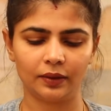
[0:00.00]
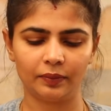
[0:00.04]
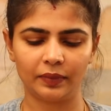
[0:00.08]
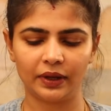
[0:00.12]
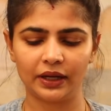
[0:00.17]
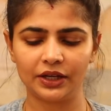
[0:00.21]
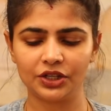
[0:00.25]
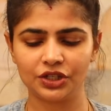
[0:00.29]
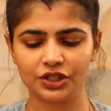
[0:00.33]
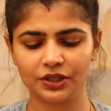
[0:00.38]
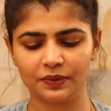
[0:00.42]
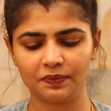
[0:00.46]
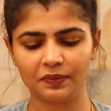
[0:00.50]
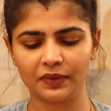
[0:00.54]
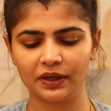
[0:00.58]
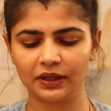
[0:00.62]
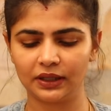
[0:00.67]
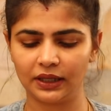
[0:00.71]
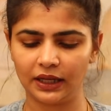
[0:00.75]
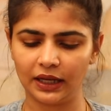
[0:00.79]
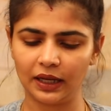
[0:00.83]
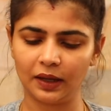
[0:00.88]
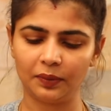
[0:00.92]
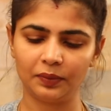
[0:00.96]
my
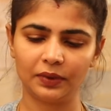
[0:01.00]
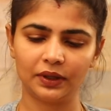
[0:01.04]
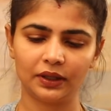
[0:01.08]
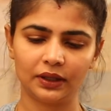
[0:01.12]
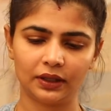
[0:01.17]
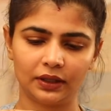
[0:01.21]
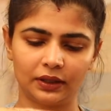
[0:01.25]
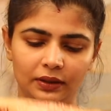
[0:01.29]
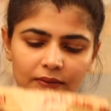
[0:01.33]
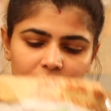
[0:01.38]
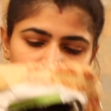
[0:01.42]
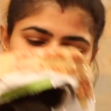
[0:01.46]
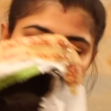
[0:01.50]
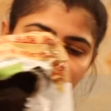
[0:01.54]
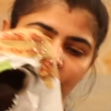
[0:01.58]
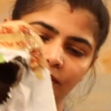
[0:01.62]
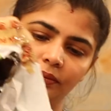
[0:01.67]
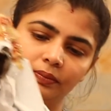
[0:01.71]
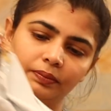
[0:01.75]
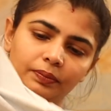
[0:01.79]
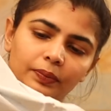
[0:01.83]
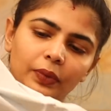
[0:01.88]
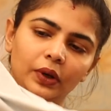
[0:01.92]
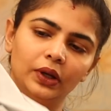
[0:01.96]
shipment came in a
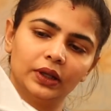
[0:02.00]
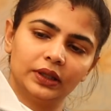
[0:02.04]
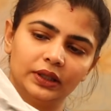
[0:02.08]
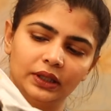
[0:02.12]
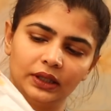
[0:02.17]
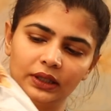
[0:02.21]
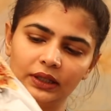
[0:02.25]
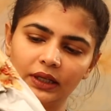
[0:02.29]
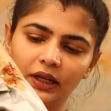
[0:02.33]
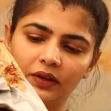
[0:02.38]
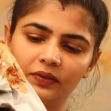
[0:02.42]
polythene